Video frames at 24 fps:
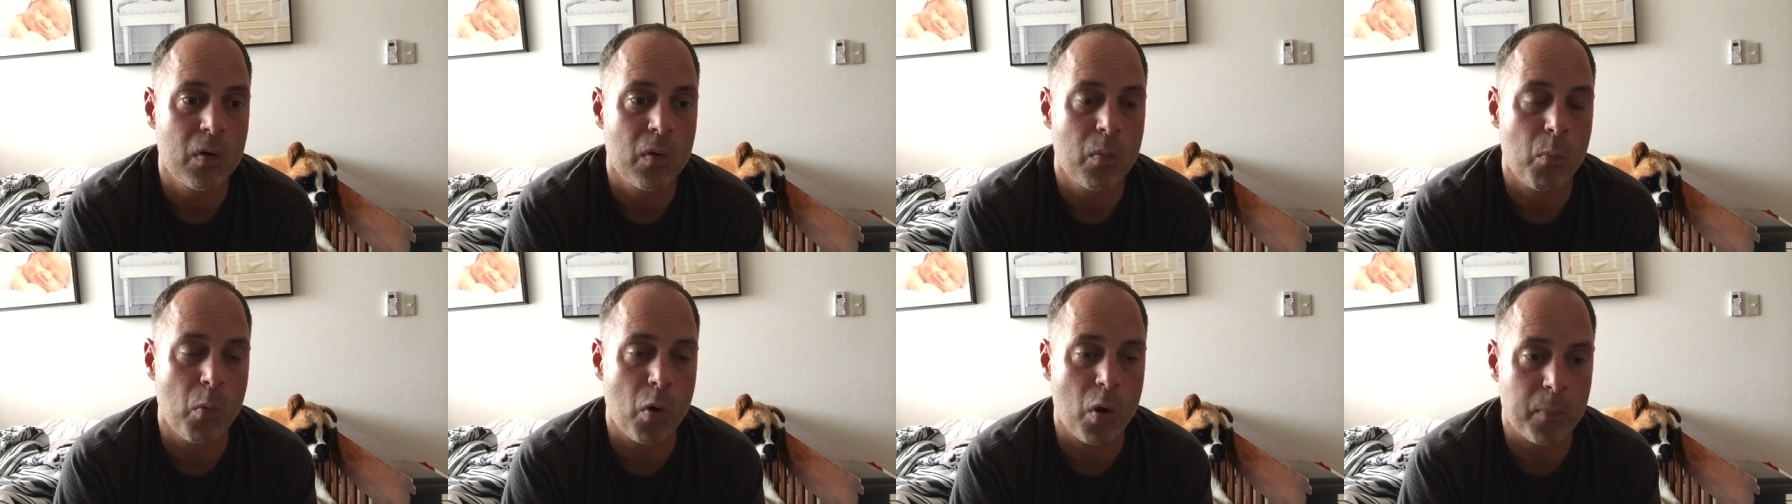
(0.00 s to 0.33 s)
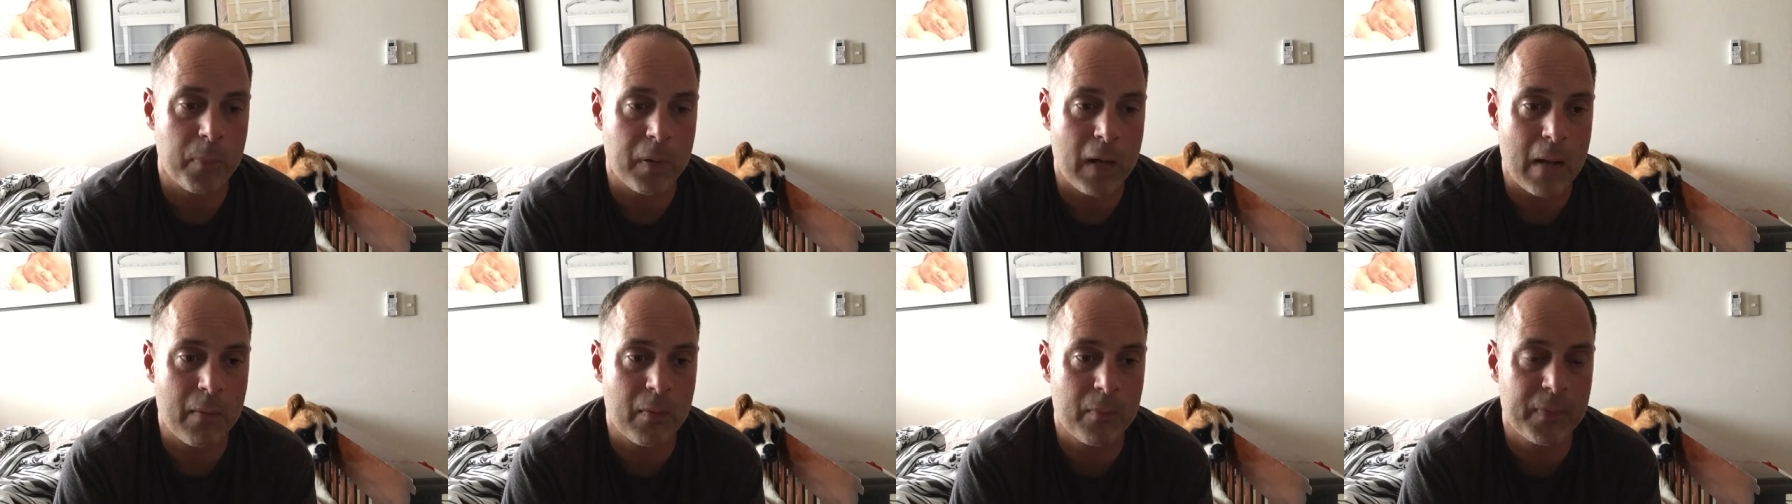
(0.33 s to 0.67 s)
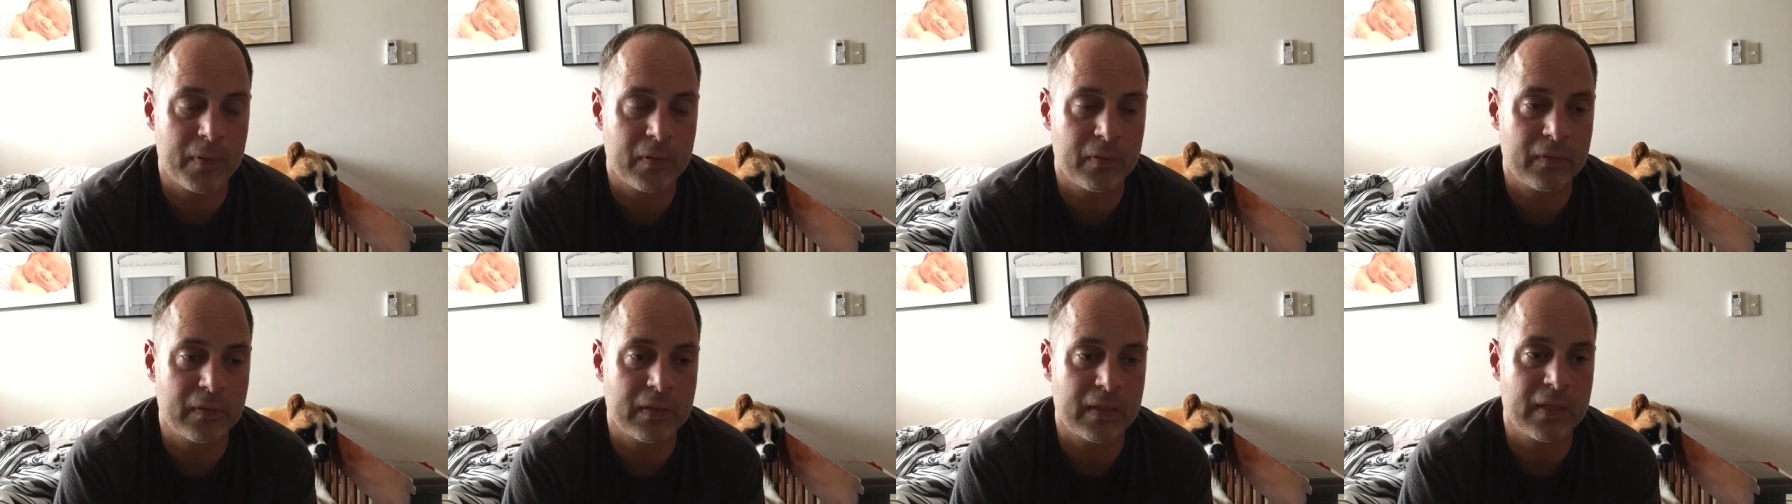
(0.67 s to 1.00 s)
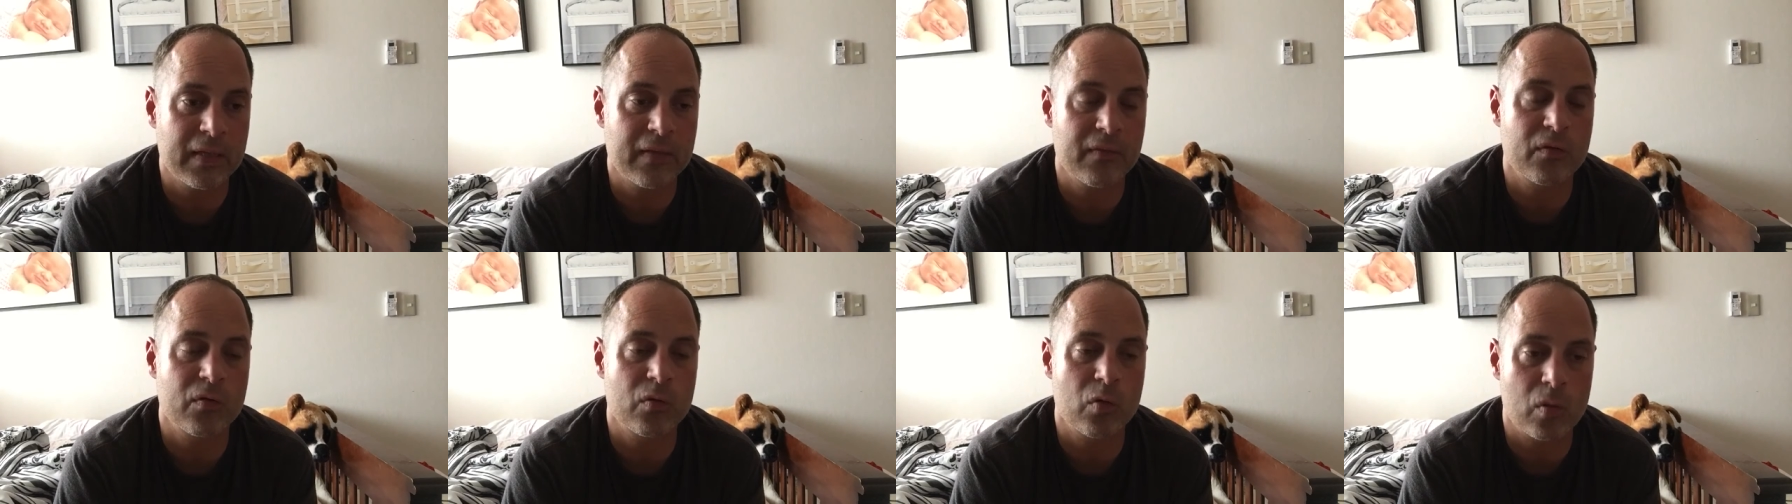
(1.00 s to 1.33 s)
more
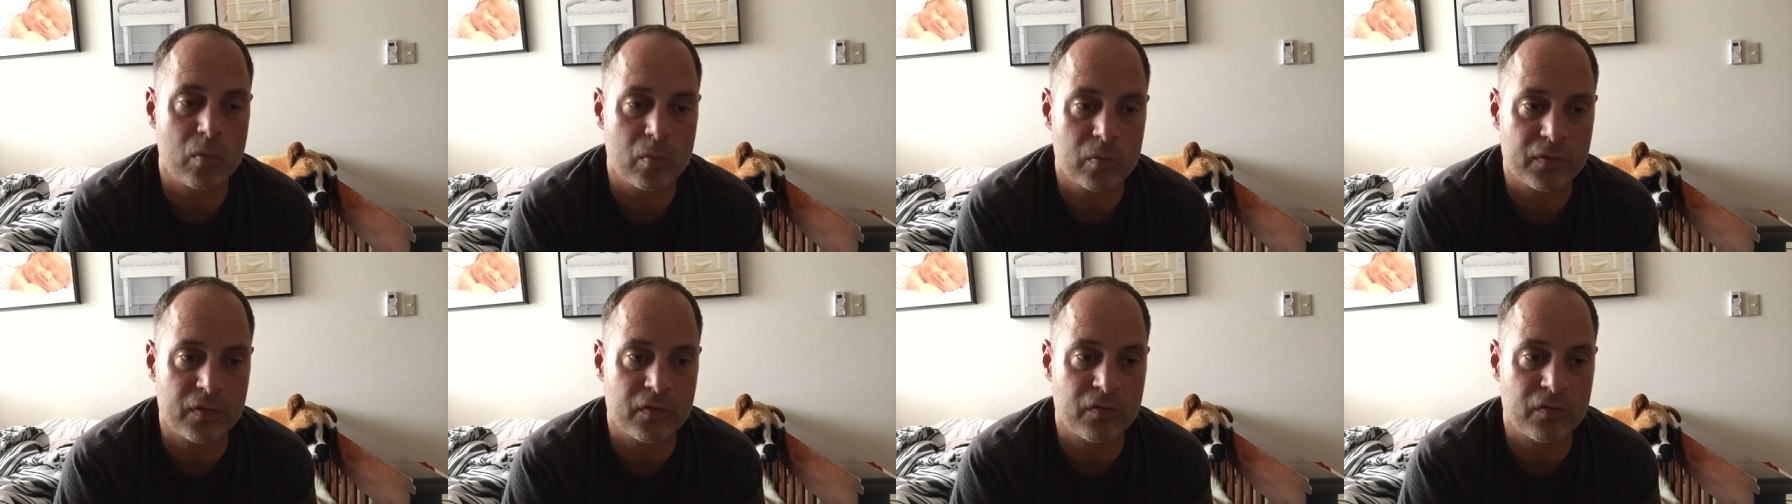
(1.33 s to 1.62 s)
probability, the normal